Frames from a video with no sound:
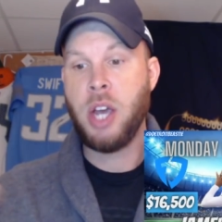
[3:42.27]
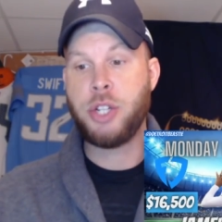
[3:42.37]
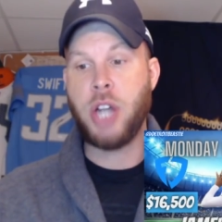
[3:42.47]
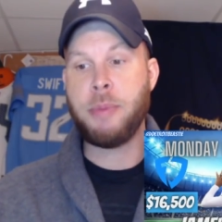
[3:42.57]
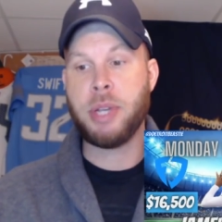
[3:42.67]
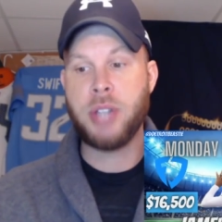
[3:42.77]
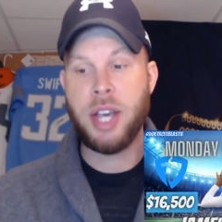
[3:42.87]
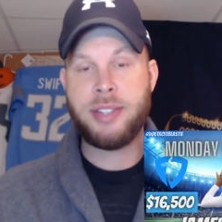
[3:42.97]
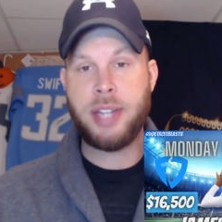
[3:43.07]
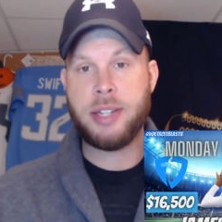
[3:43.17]
Jameis,
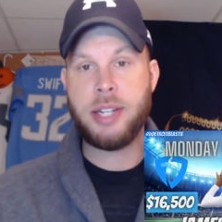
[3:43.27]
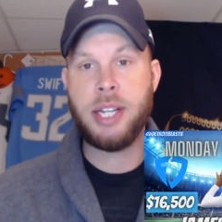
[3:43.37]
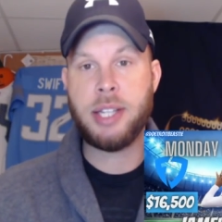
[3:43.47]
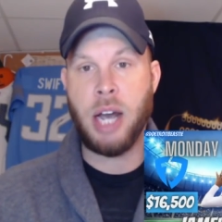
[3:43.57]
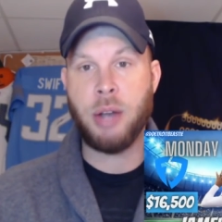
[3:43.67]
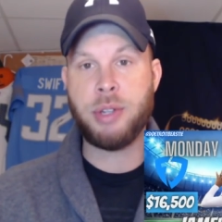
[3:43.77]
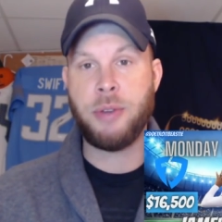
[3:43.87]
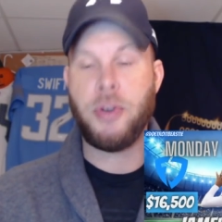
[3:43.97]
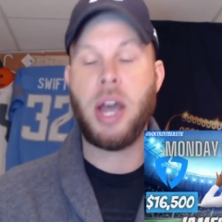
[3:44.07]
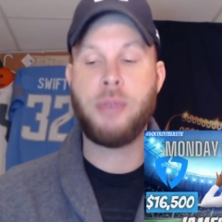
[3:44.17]
sixteen thousand
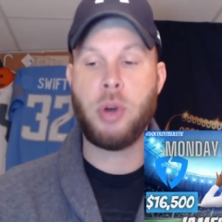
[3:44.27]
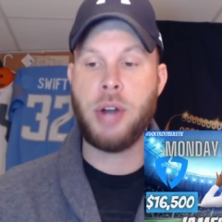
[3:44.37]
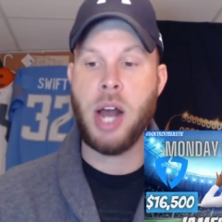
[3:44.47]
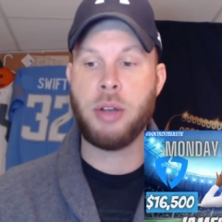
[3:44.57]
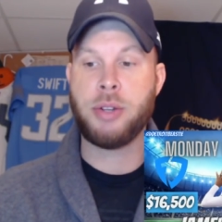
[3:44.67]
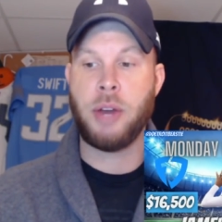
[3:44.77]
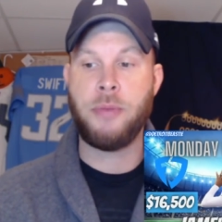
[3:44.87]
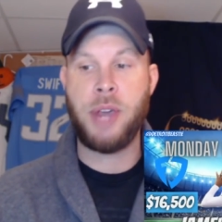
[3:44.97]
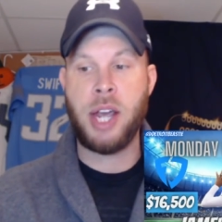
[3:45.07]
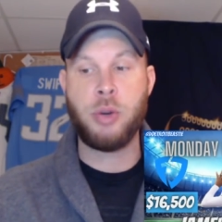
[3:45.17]
five hundred dollars on
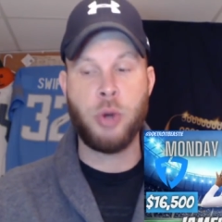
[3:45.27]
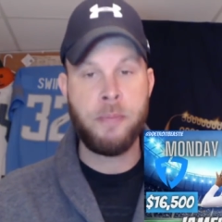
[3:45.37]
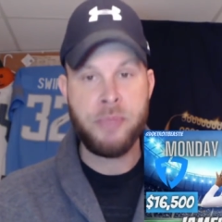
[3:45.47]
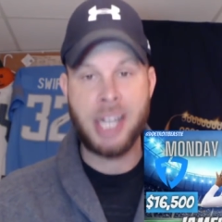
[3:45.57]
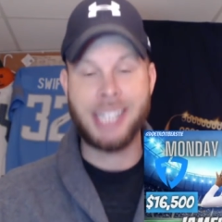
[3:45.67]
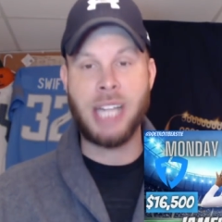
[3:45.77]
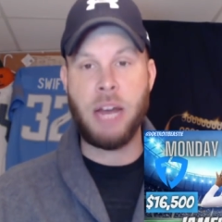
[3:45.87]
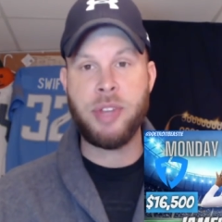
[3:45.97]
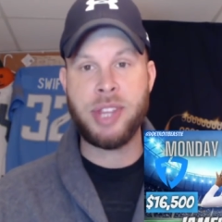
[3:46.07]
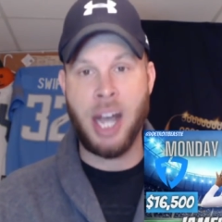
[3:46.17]
FanDuel,
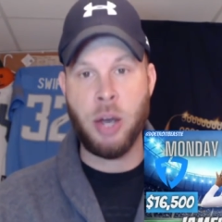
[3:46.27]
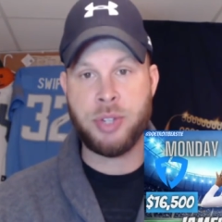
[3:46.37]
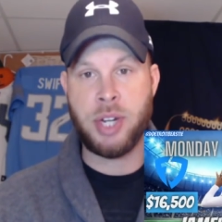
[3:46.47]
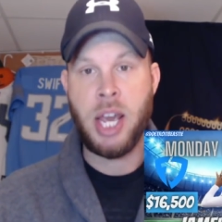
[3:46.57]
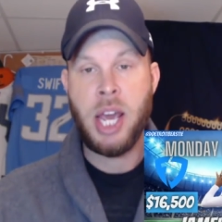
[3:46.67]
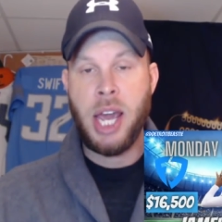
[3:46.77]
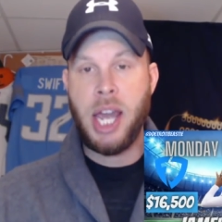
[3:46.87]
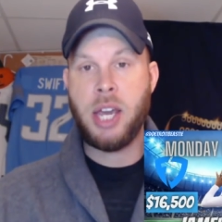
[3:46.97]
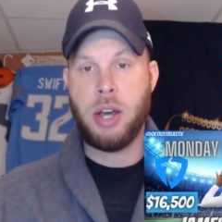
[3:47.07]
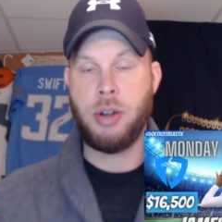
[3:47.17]
eleven thousand
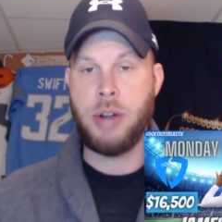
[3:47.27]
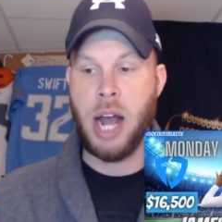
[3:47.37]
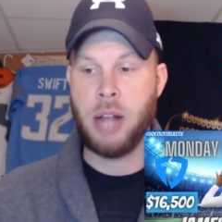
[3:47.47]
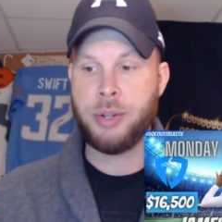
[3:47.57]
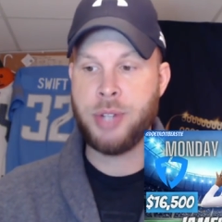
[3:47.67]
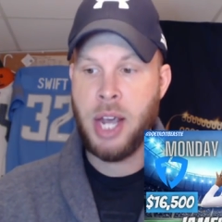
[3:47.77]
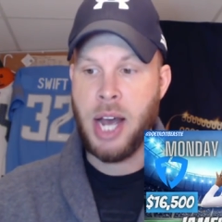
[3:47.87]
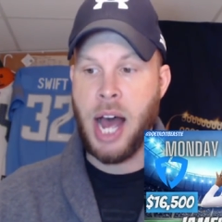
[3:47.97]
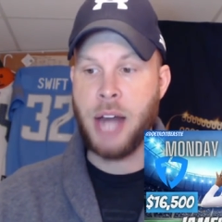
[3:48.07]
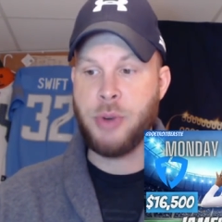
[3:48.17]
eight hundred dollars
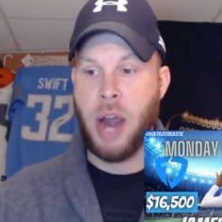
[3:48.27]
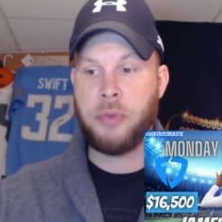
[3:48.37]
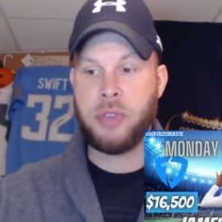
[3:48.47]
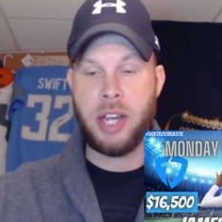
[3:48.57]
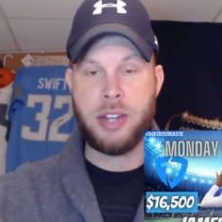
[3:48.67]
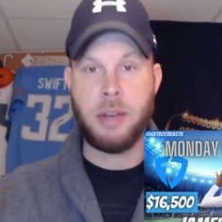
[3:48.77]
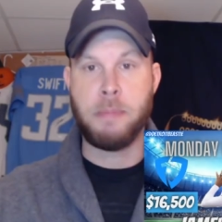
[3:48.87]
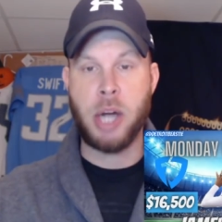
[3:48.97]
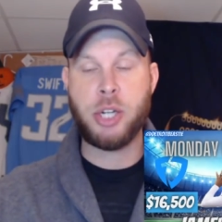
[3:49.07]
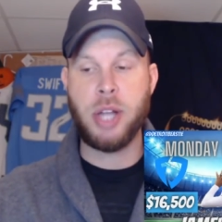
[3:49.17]
on DraftKings.
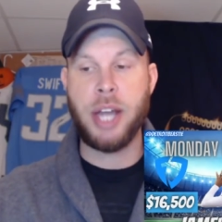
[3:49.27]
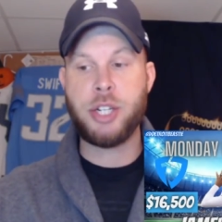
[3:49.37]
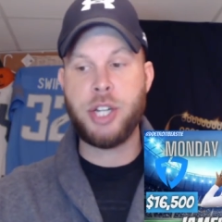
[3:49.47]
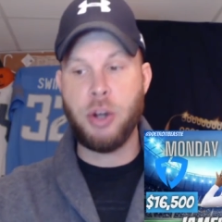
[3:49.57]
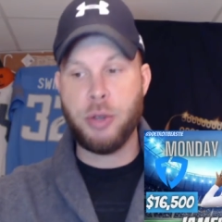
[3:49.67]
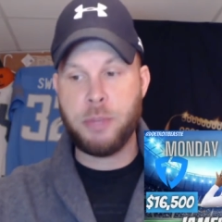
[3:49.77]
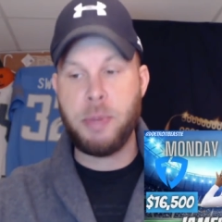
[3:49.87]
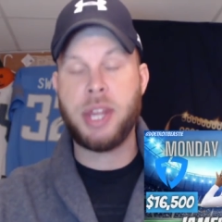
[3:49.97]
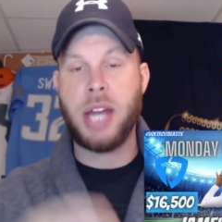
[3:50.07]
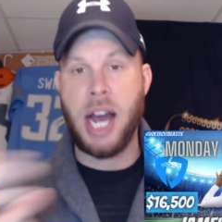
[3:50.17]
Much like Geno
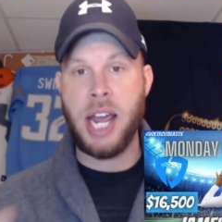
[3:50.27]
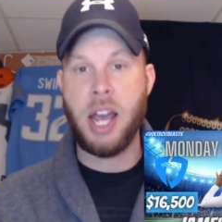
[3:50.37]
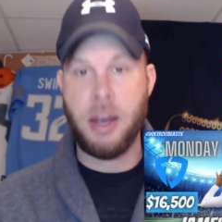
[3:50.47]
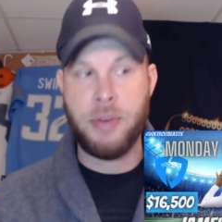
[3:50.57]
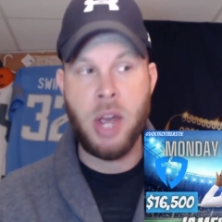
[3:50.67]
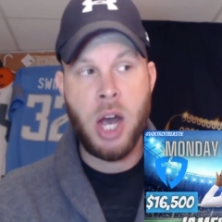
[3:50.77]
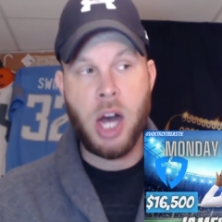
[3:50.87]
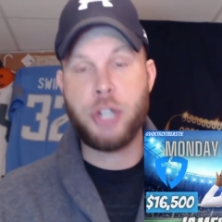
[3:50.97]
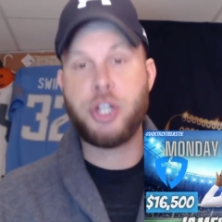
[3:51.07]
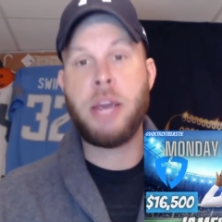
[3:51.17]
Smith, I have uh,
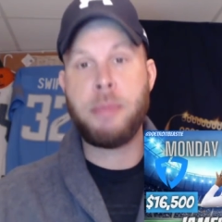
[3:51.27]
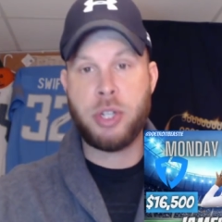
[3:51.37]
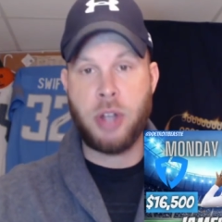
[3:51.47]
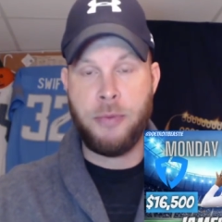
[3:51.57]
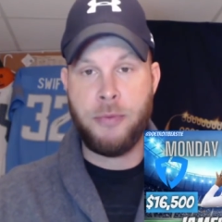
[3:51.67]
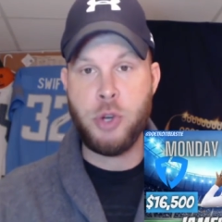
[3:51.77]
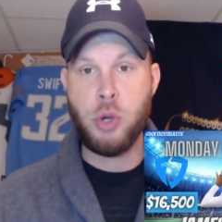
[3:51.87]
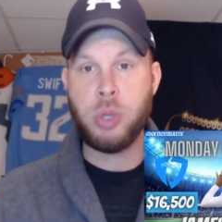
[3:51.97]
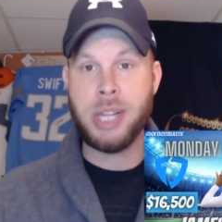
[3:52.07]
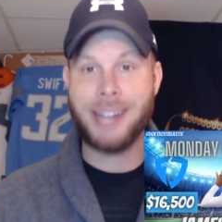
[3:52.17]
Jameis a few
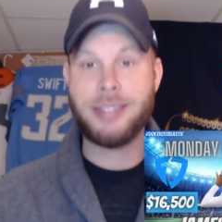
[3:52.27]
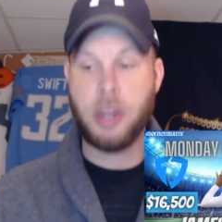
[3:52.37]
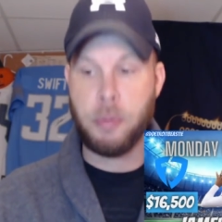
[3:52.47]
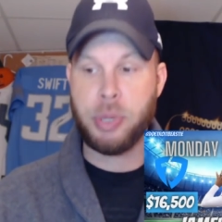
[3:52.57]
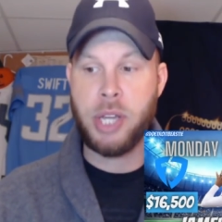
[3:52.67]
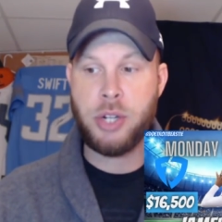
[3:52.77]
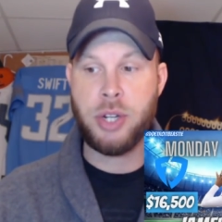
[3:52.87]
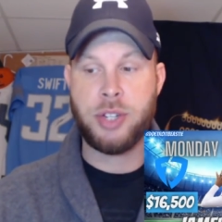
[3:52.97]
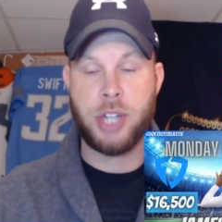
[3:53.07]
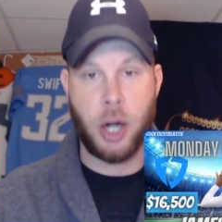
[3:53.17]
less
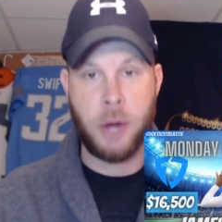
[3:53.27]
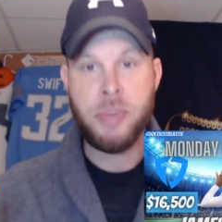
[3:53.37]
completions here,